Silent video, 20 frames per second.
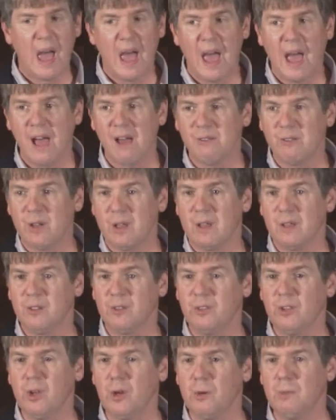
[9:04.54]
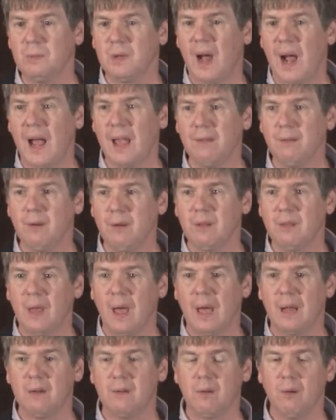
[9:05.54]
have assumed either
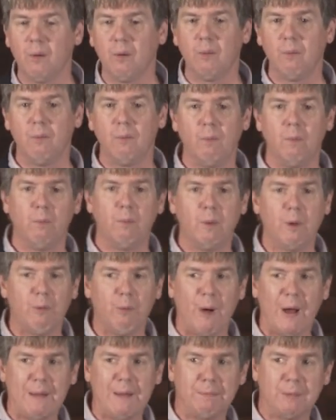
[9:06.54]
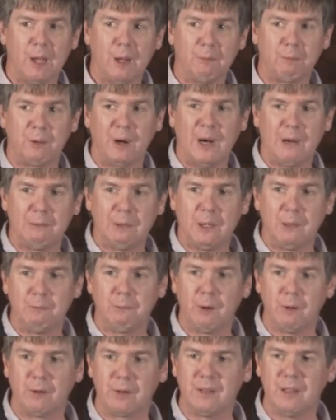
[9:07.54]
that we wiped out primary
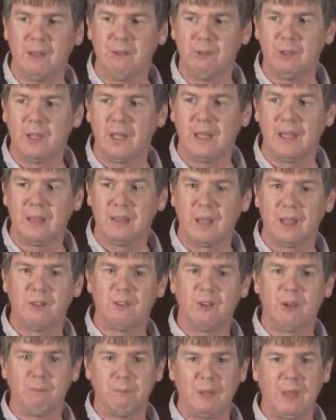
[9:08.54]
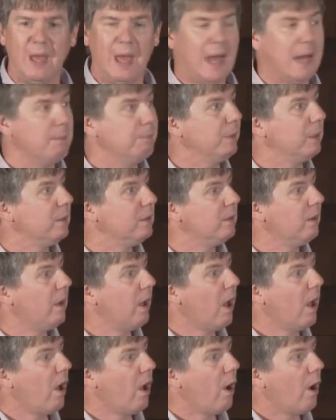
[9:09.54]
productivity and then something happened,
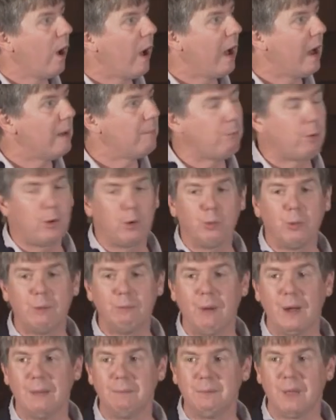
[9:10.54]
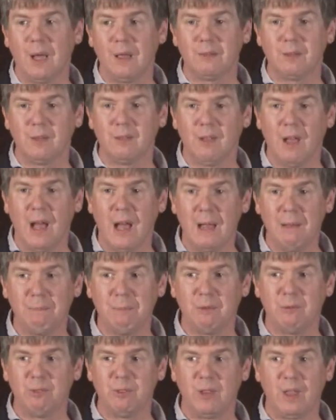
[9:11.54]
or we wiped out the top
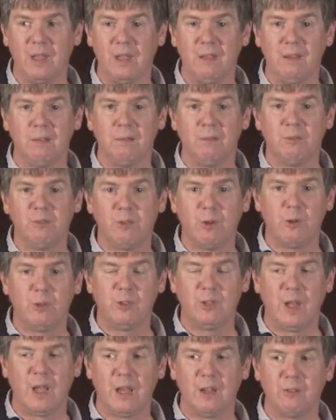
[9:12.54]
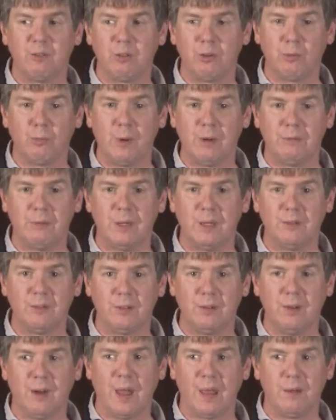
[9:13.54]
of the food chain for one
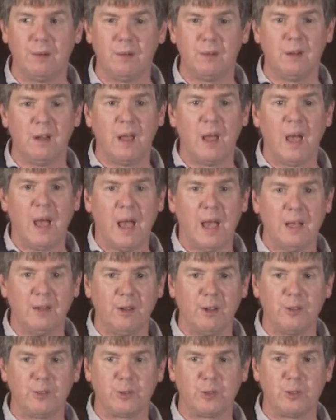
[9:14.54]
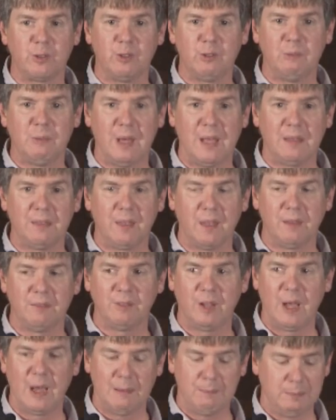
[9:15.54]
reason or another, and all sorts of bad things
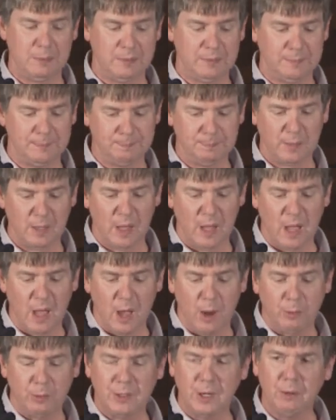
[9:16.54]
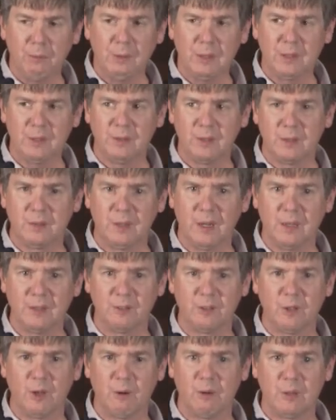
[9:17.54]
happened. What I want to
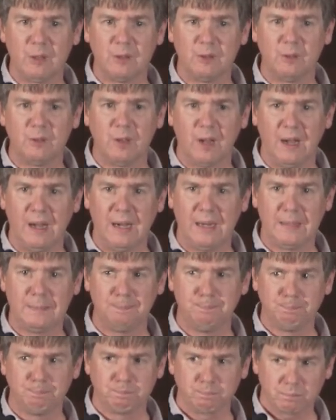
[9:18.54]
suggest, though, is that